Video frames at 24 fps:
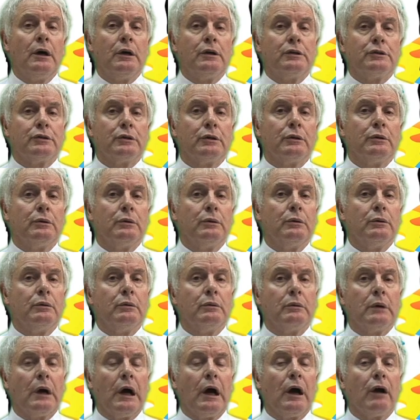
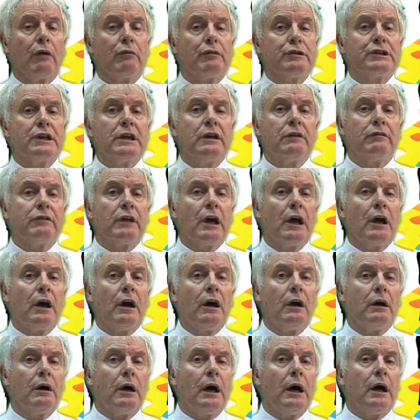to receive
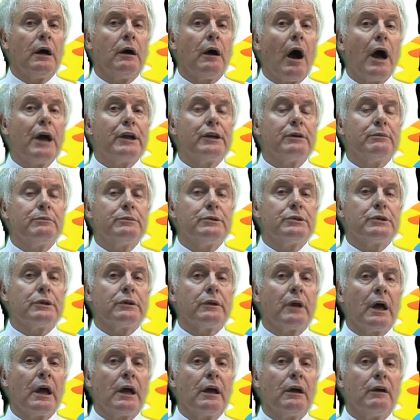their items
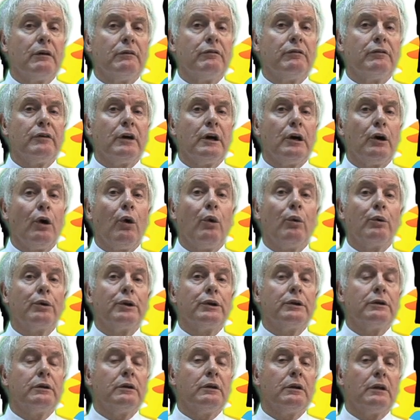that they have ordered,